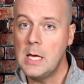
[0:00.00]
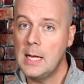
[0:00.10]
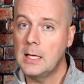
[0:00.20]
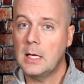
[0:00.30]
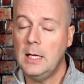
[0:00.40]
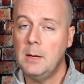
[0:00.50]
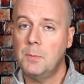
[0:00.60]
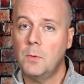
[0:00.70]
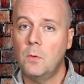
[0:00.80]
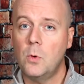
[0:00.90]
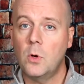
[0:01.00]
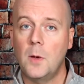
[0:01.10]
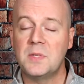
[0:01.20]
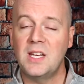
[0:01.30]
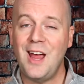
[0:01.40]
And the cleaning crew
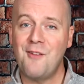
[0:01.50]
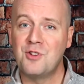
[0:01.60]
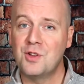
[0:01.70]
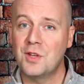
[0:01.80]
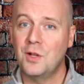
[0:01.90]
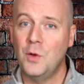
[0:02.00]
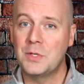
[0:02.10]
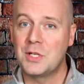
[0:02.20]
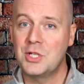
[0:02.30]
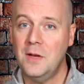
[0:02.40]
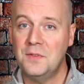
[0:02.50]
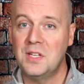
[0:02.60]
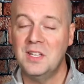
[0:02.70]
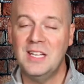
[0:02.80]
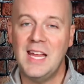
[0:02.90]
comes in after the closing
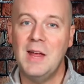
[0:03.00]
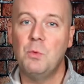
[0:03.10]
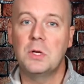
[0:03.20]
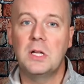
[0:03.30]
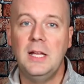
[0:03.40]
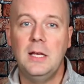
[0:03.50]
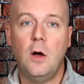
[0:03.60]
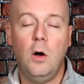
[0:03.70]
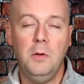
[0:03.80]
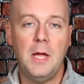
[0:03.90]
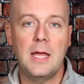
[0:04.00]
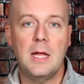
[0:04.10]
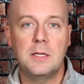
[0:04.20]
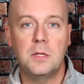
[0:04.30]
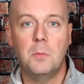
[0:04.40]
shift and will clean all
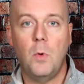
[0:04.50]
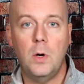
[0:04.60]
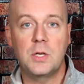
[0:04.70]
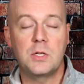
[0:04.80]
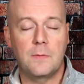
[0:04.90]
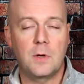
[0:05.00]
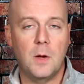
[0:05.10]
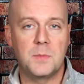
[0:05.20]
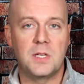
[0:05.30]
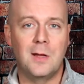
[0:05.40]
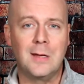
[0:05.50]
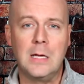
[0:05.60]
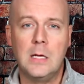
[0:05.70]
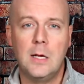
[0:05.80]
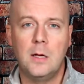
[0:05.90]
night until the morning shift comes in
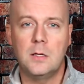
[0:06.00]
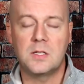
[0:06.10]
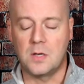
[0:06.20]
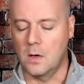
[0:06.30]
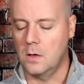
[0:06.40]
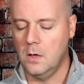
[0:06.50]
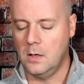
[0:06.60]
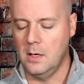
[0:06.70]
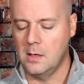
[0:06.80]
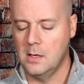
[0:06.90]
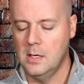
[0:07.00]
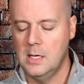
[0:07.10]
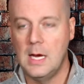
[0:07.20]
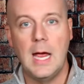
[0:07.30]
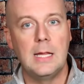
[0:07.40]
to start cooking.
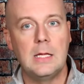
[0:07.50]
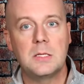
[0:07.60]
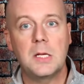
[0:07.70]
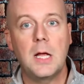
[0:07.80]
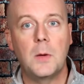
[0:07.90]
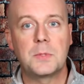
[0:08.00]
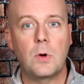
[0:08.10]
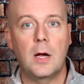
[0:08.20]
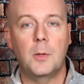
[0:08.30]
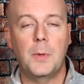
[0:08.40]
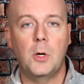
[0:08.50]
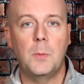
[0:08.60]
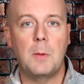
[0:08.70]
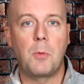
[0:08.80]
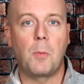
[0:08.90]
And this helps Cracker
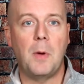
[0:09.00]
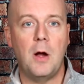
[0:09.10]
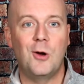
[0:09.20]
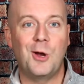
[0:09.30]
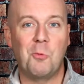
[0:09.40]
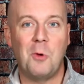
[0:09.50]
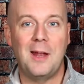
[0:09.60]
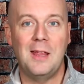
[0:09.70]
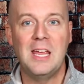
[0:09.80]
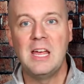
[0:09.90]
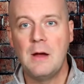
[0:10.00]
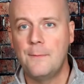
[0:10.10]
Barrel be prepared and ready